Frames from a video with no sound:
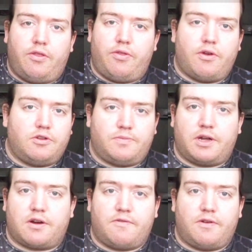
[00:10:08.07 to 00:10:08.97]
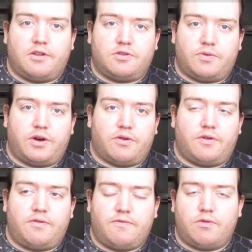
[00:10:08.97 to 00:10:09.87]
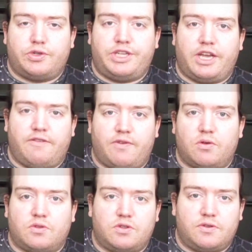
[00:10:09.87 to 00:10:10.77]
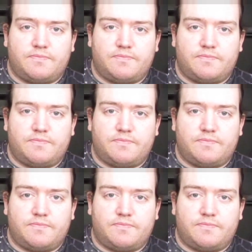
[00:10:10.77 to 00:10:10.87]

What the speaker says: Those microphones run on 48 volts,